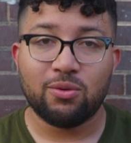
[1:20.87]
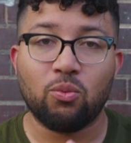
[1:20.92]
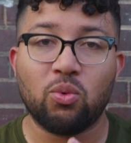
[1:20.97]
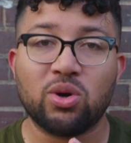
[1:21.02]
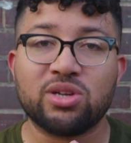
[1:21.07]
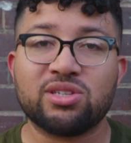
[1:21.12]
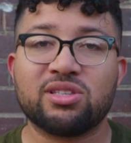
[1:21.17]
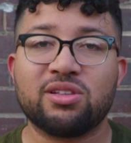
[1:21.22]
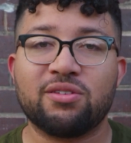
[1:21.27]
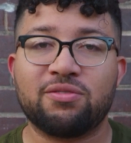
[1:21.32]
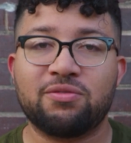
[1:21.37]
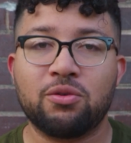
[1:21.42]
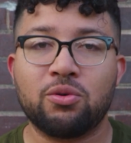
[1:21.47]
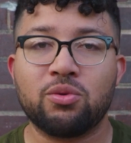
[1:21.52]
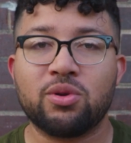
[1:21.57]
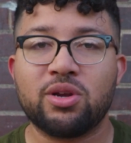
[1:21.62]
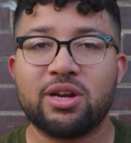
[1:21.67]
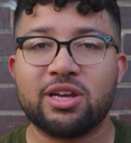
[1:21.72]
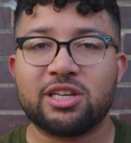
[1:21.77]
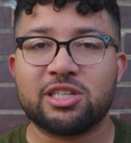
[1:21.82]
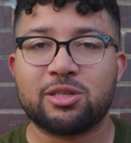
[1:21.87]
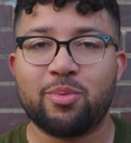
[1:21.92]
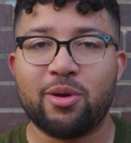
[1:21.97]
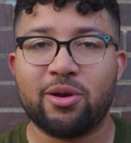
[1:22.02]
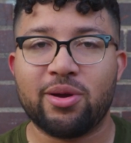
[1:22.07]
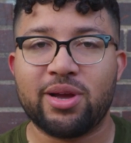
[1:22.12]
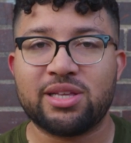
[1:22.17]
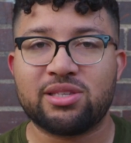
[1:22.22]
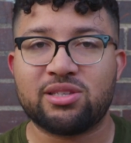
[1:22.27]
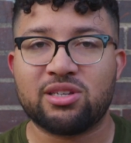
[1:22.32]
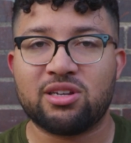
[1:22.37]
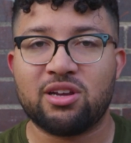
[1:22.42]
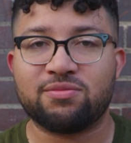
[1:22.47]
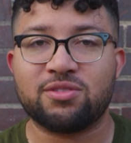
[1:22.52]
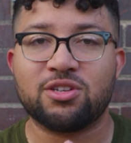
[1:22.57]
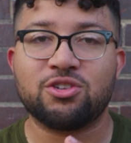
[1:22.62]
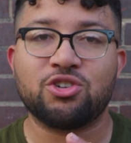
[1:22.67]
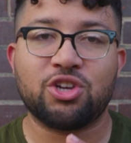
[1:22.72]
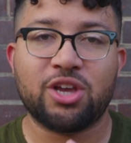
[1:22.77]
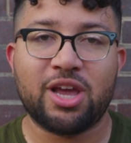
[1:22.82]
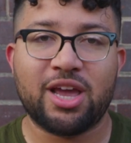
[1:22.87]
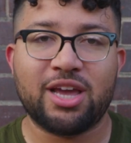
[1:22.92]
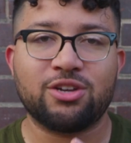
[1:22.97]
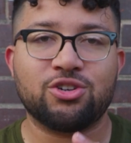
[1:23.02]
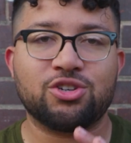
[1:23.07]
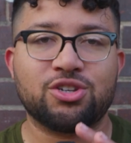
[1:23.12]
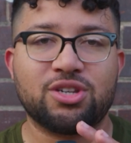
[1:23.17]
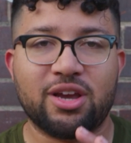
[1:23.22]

was the food and experience enough to change